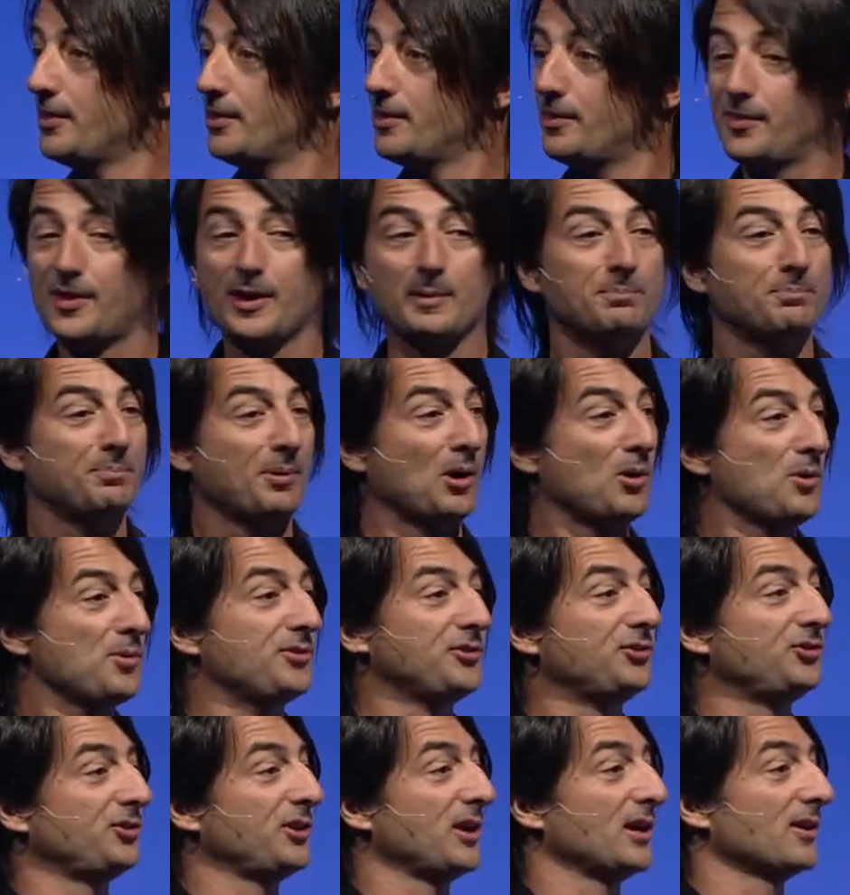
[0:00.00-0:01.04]
They both
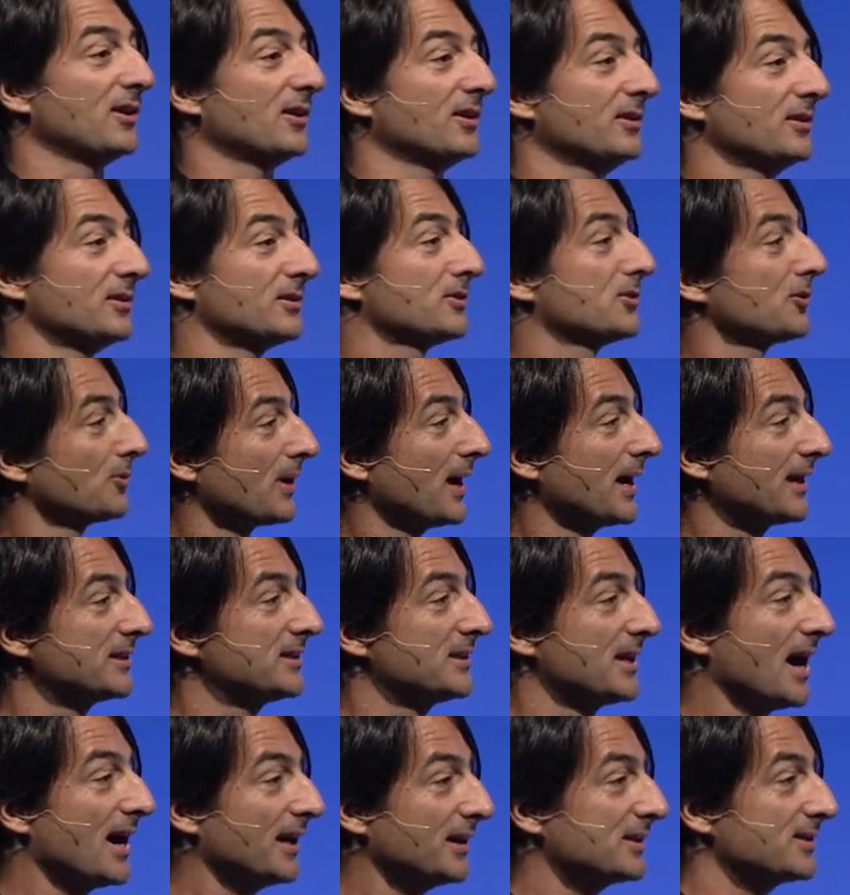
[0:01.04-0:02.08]
share
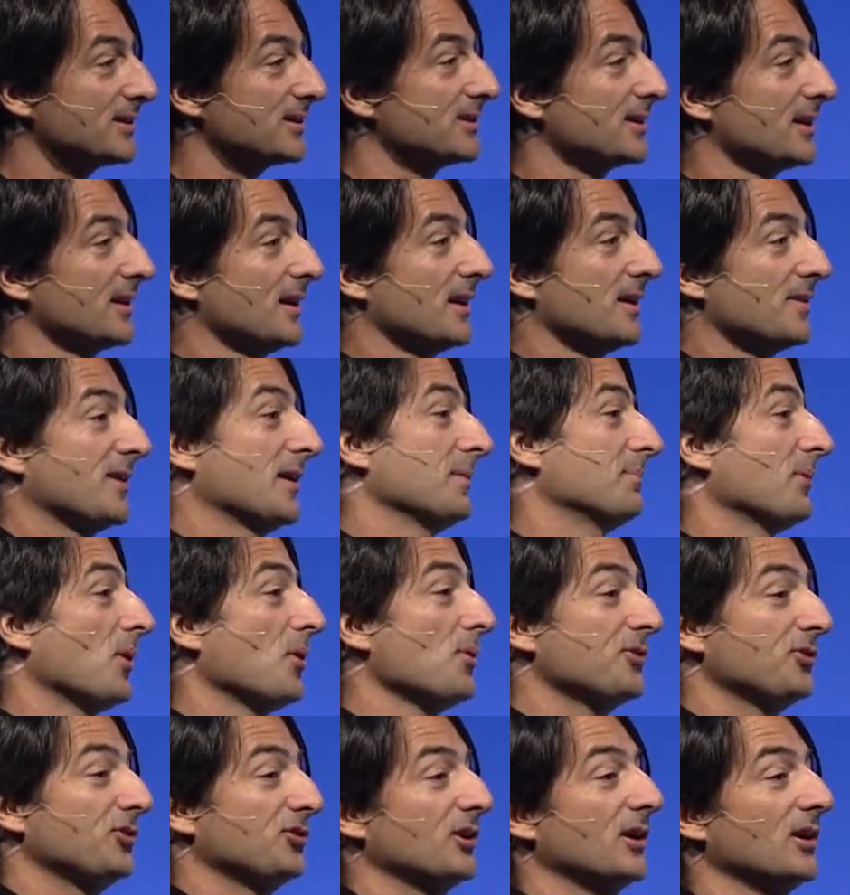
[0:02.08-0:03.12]
DirectX. They
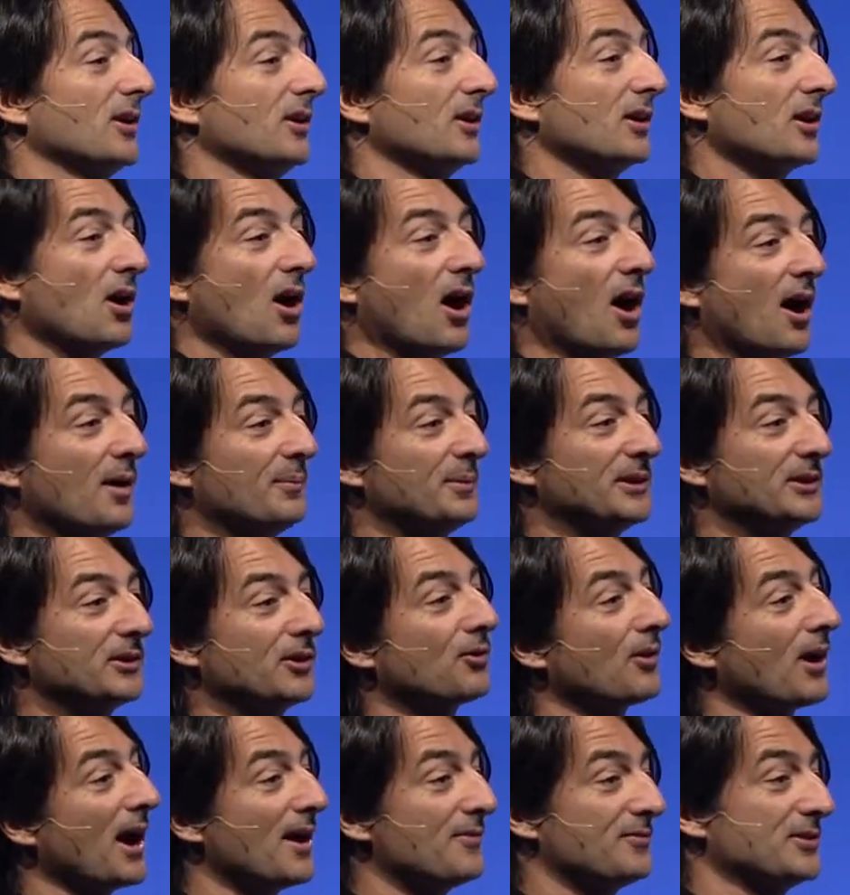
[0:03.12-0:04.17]
both share common
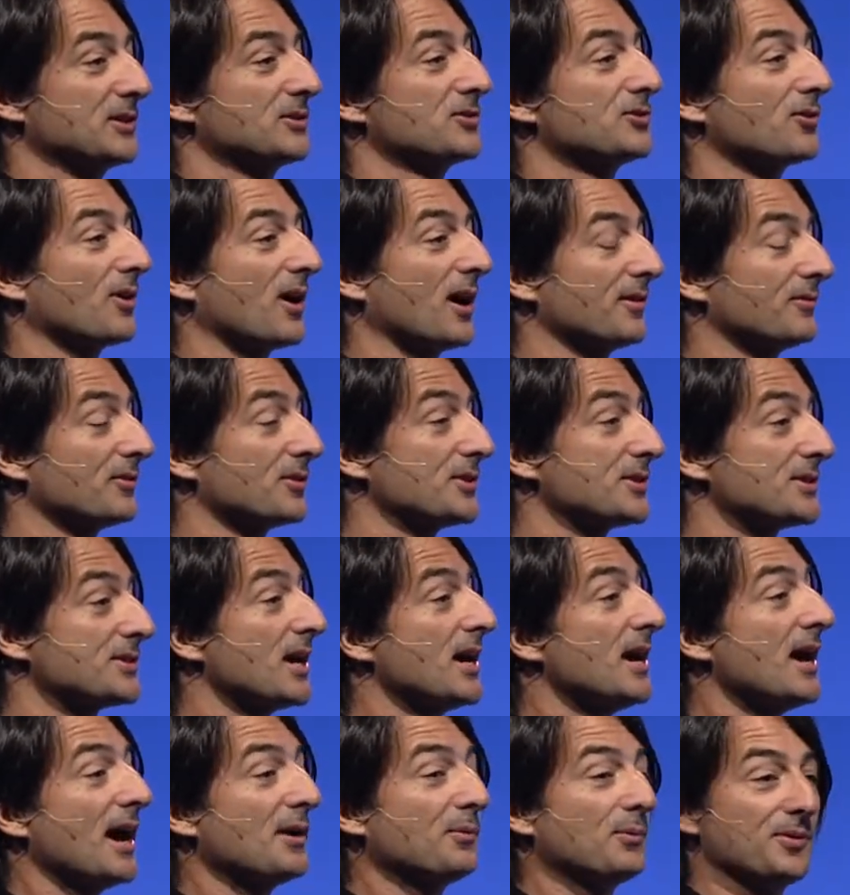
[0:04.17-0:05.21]
graphics drivers.
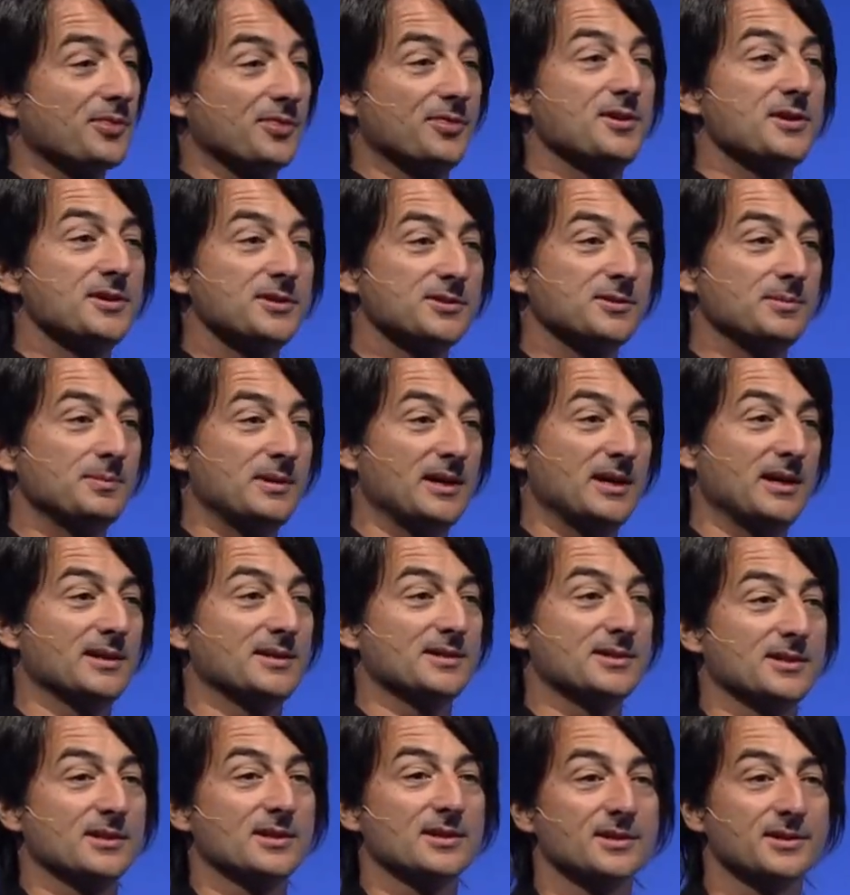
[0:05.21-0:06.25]
And what this
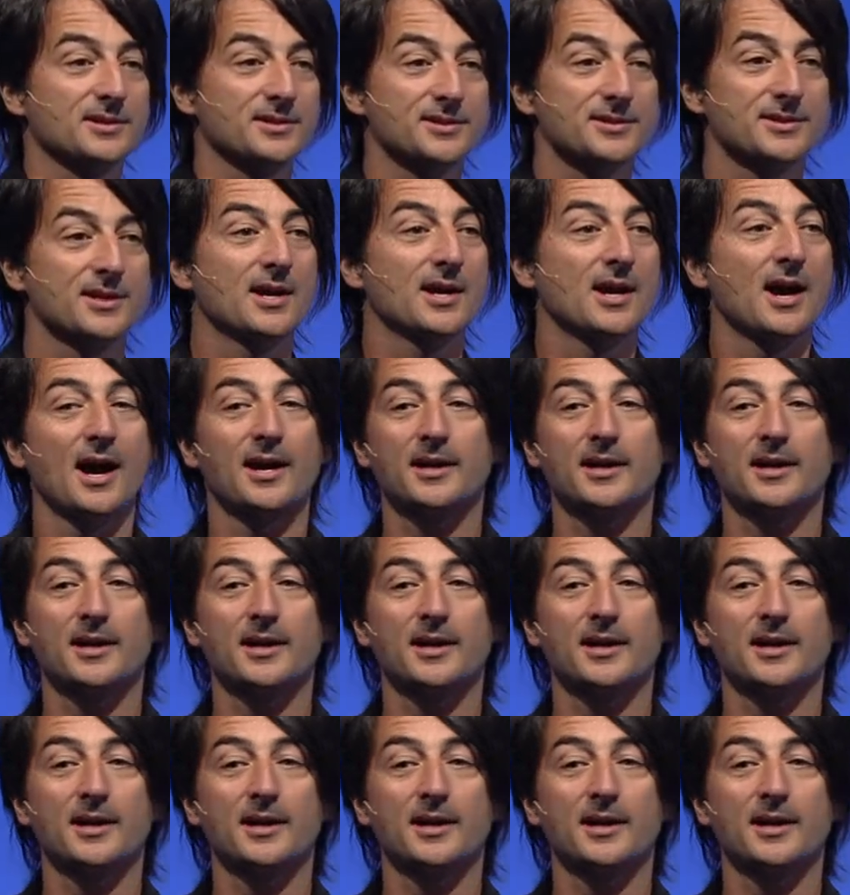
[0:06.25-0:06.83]
means is a